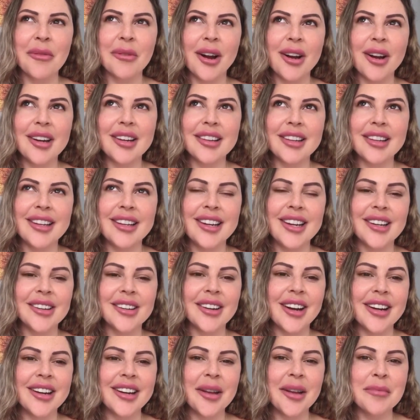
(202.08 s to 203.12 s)
ironically
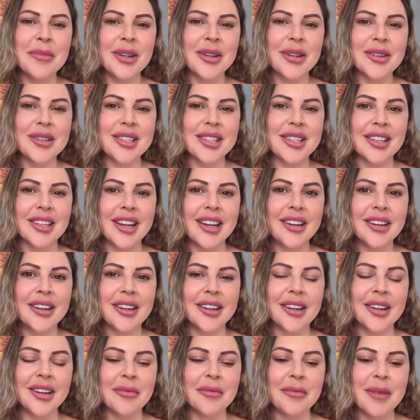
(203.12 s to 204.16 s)
here I am years
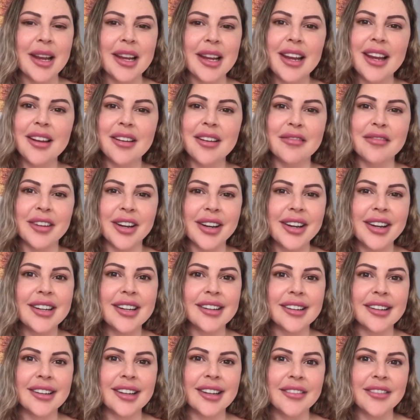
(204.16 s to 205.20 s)
later making a very
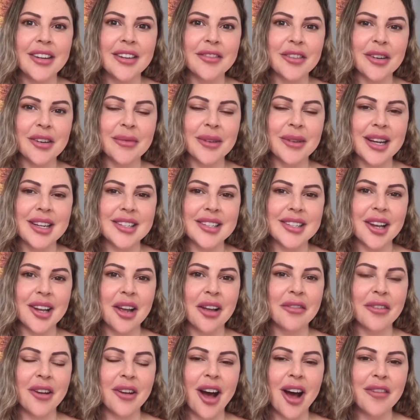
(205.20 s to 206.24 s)
good living for
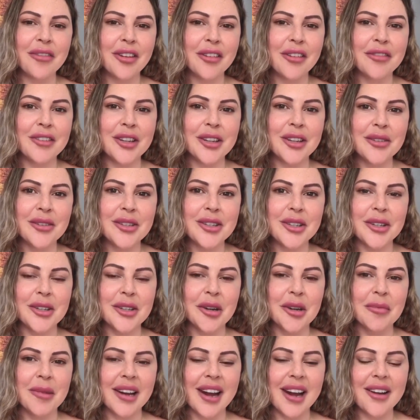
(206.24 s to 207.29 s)
myself off of
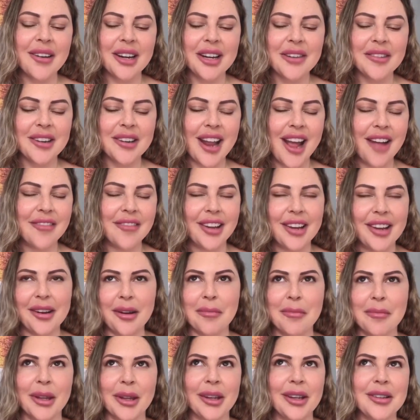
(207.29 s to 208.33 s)
YouTube and I don't even have
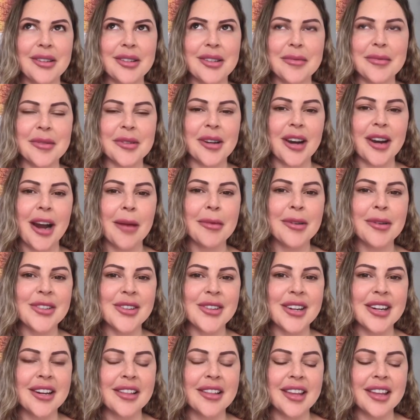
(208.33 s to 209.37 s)
like a million
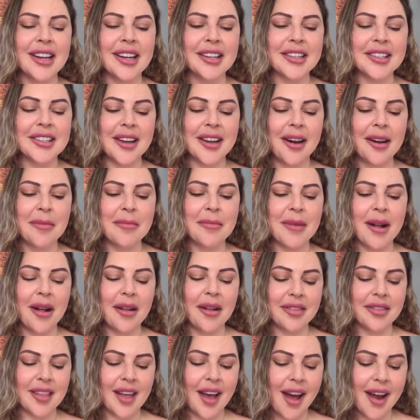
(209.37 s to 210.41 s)
subscribers or anything it's not
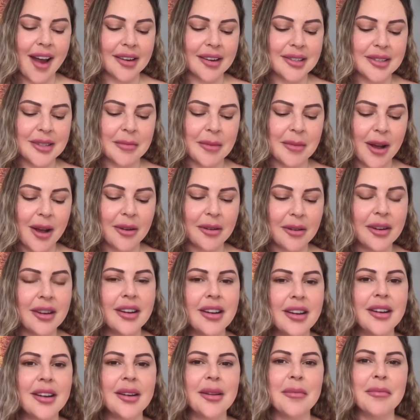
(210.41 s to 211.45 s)
about that it's about
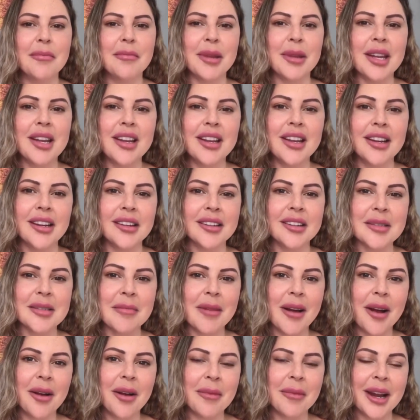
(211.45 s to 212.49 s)
me it's
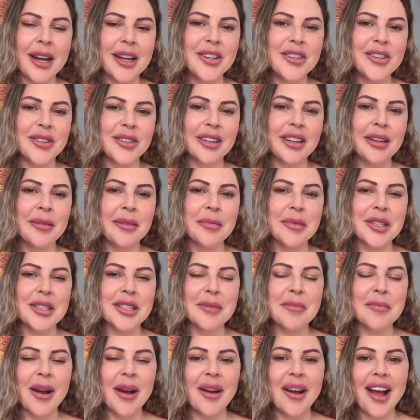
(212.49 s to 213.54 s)
about my dreams
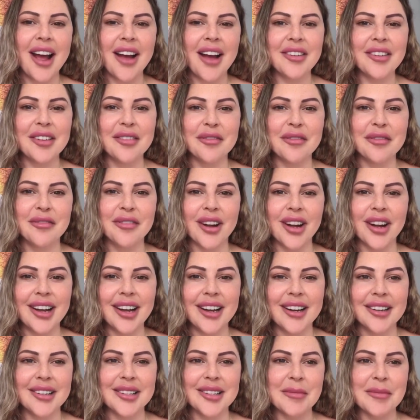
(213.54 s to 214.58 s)
it's about having
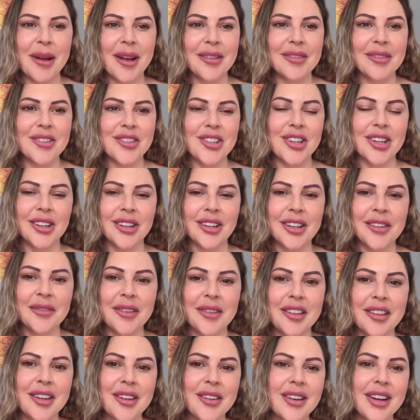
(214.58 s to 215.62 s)
fun it's about
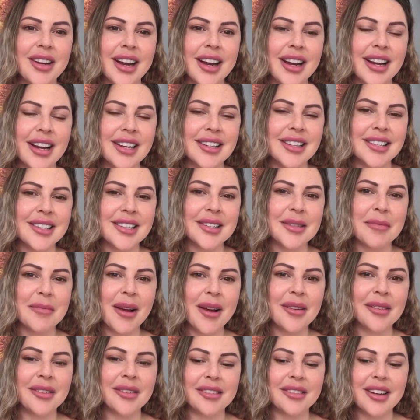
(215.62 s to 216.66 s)
chilling with you guys it's
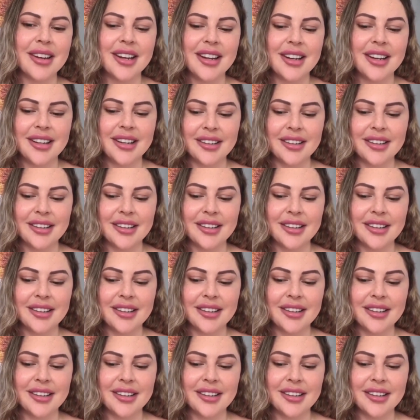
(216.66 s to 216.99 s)
about